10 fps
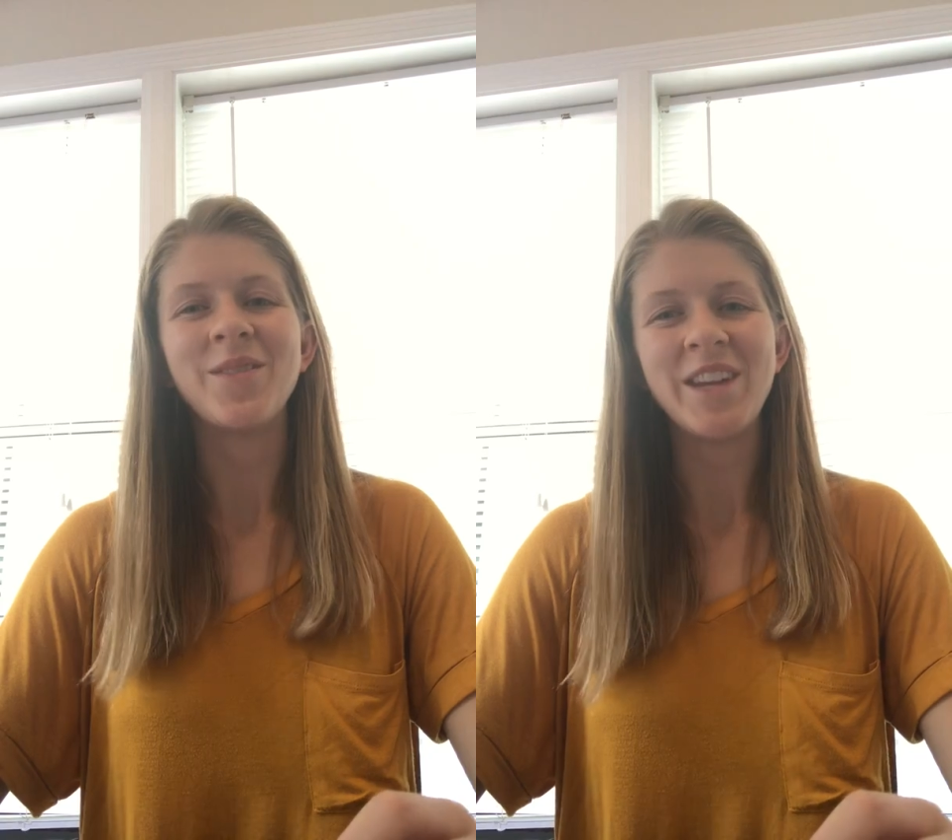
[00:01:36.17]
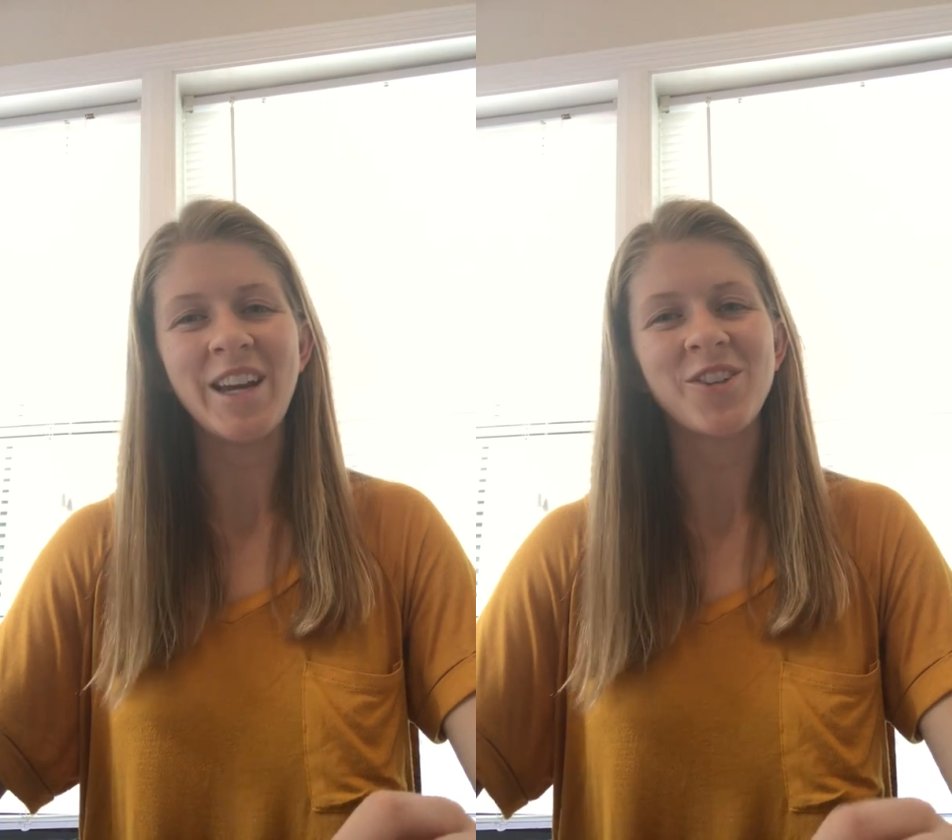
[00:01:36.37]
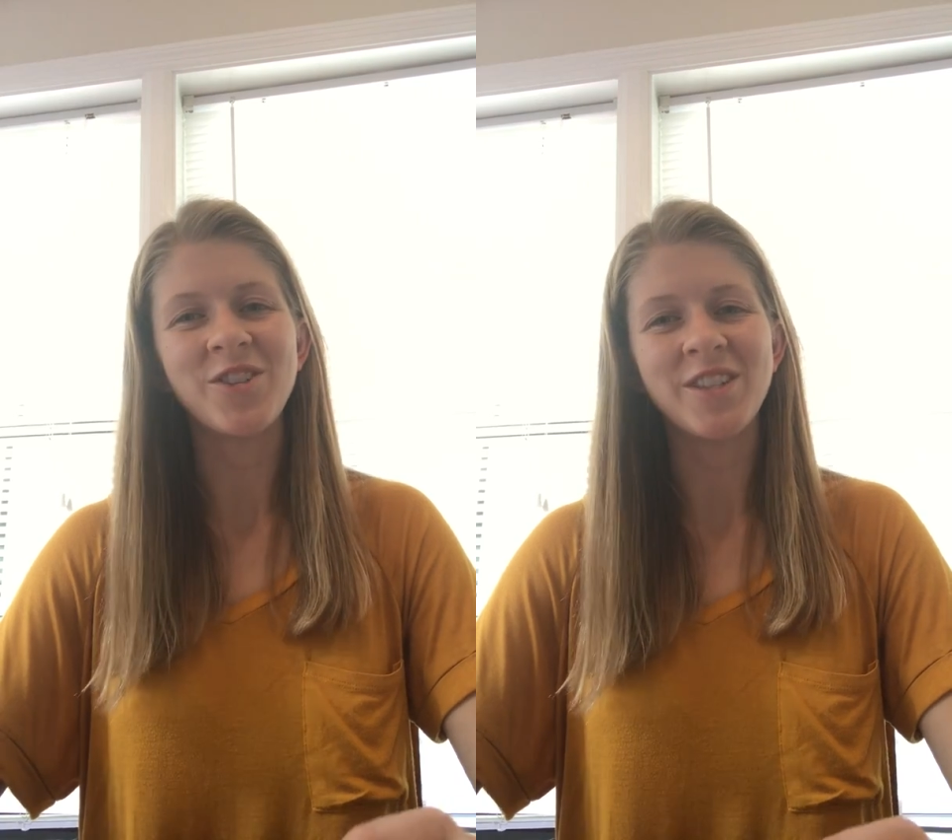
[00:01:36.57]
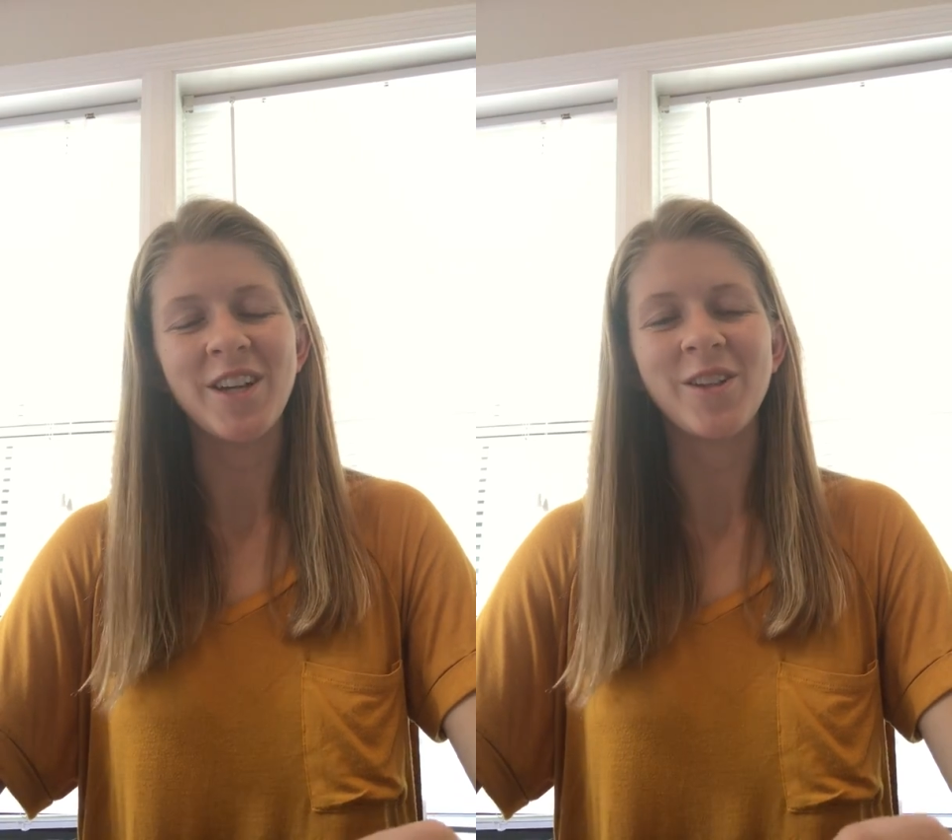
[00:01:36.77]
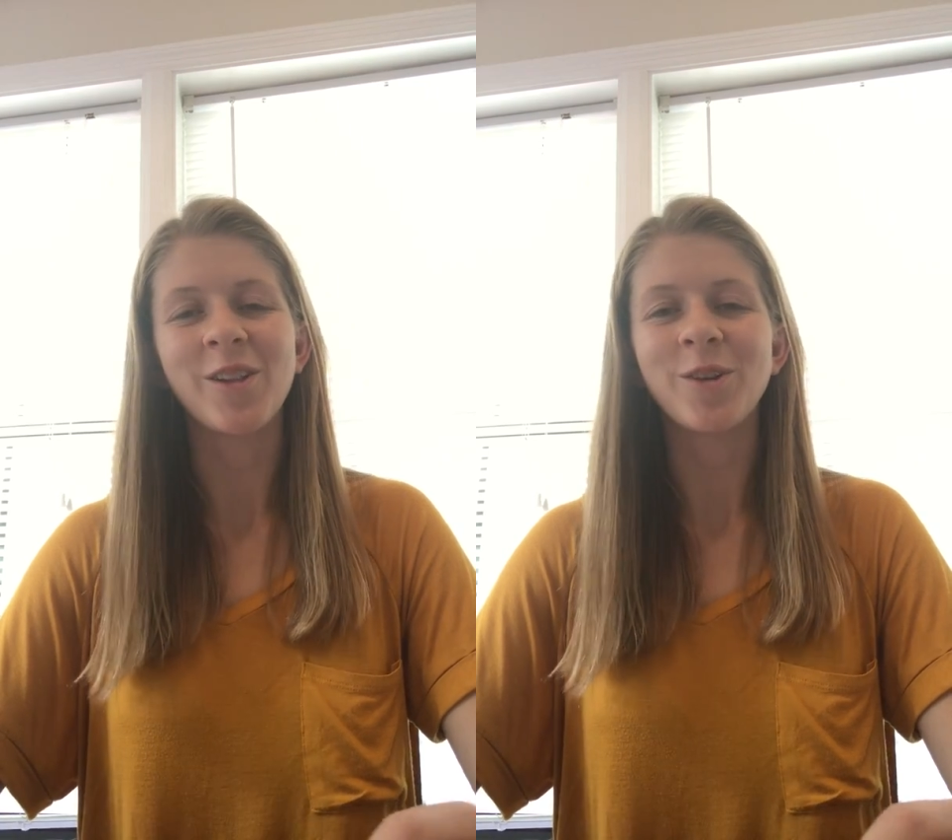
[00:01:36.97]
of the
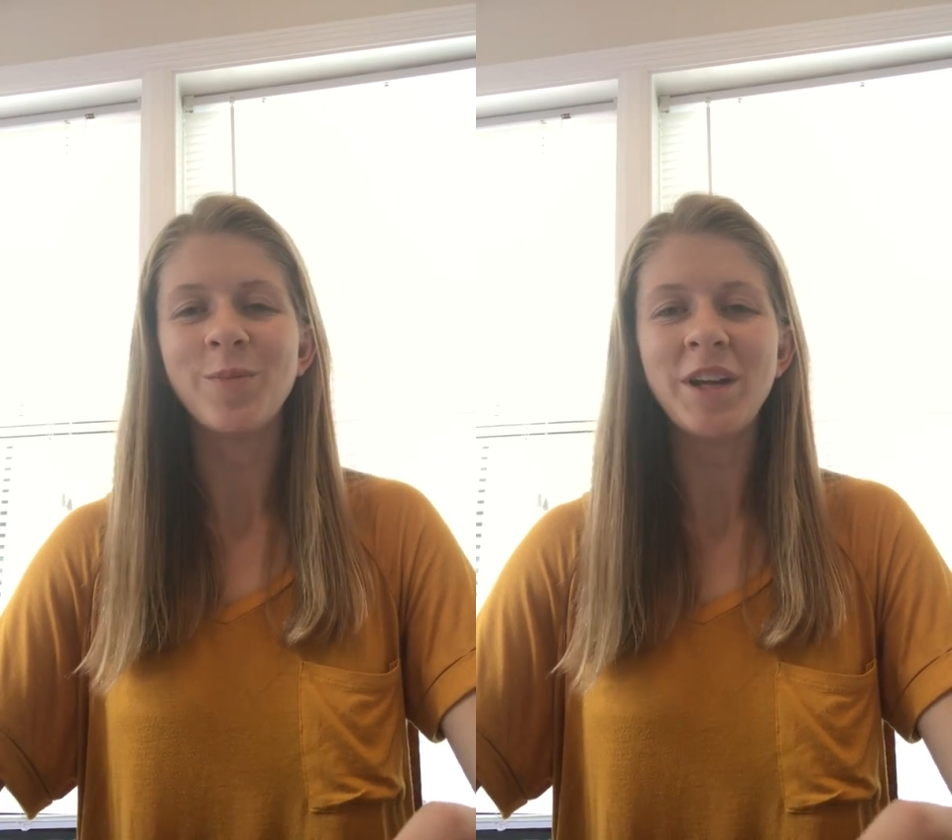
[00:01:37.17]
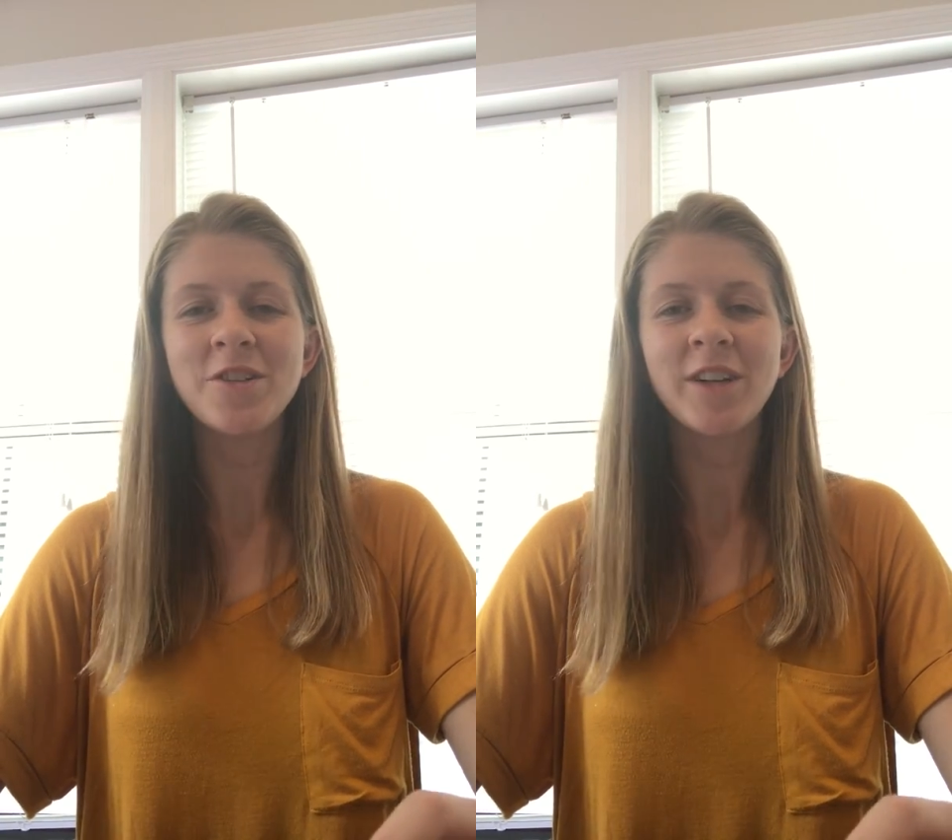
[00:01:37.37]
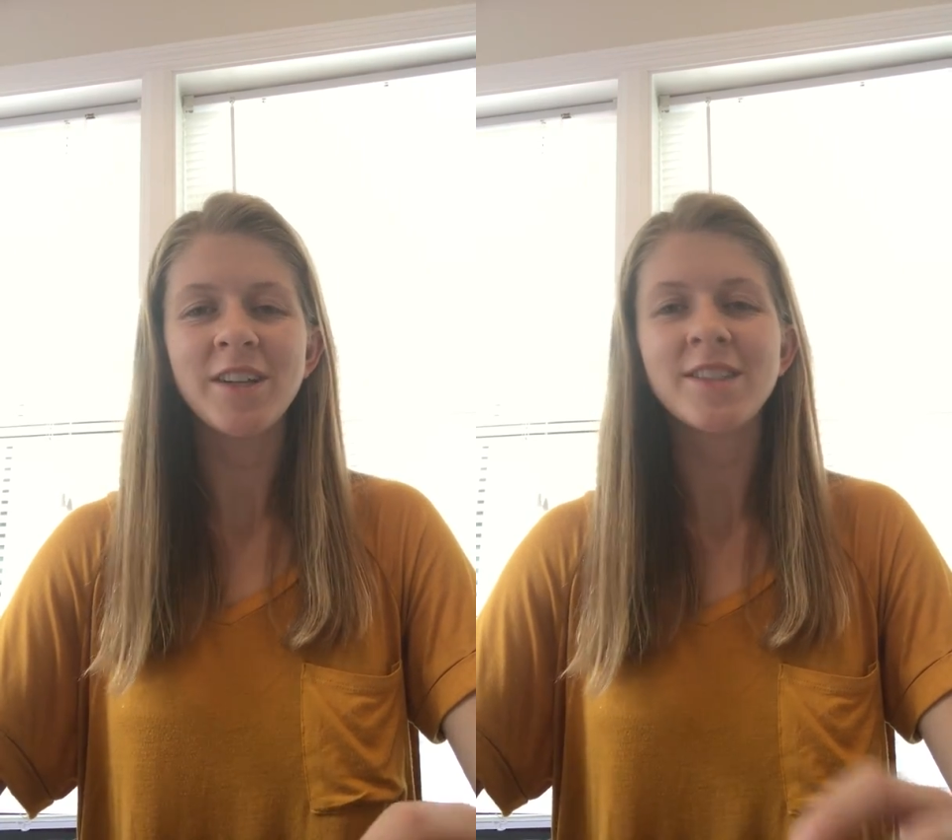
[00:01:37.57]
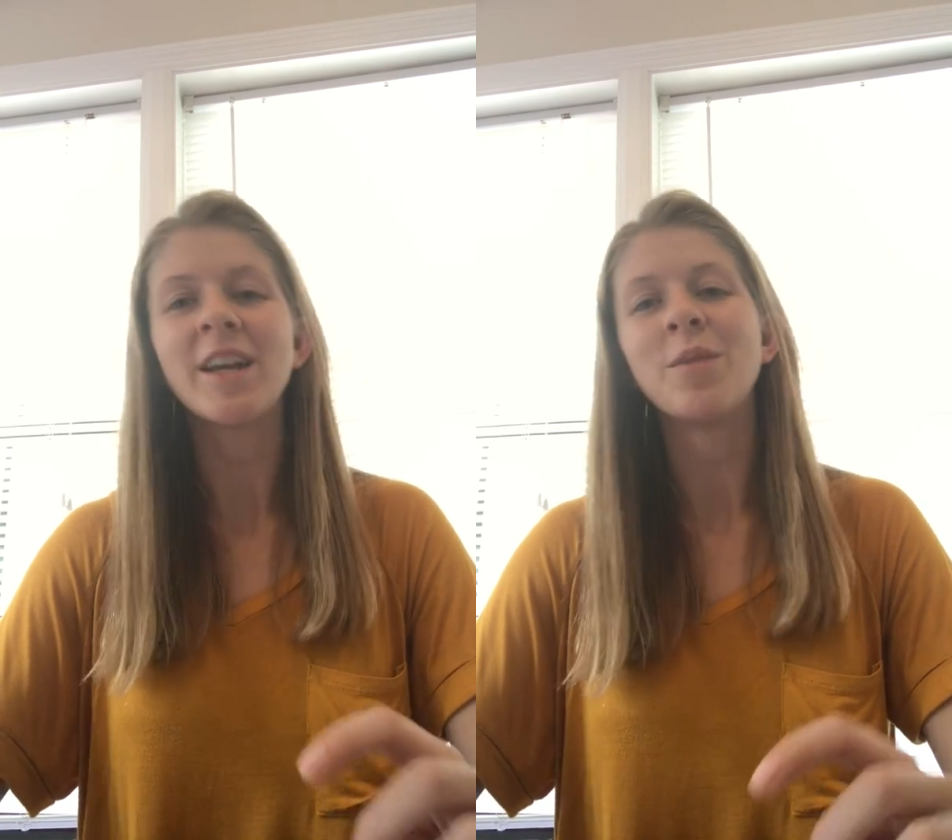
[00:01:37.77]
extracellular matrix